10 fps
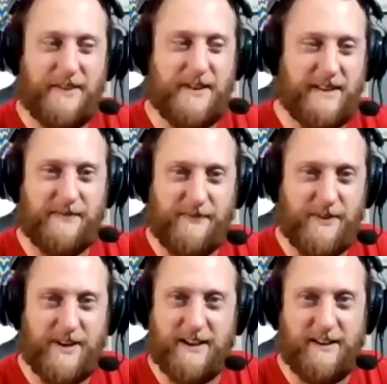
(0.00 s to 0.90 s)
I think that's
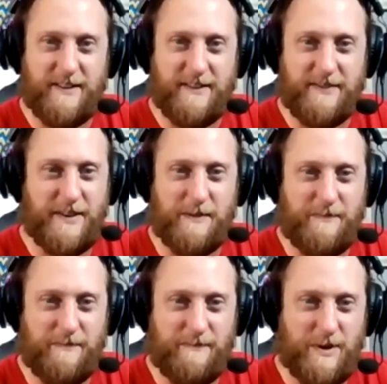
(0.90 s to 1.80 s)
free on
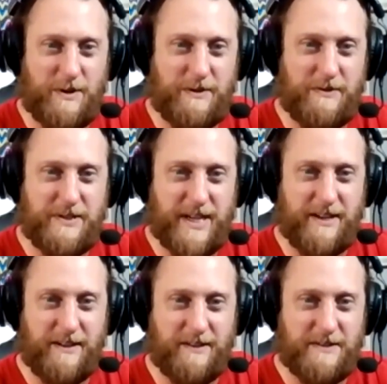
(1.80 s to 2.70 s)
the Roku
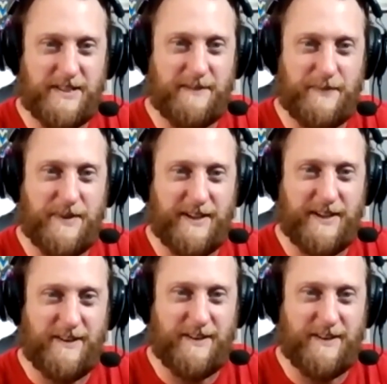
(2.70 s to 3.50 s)
channel or oh, something Yeah,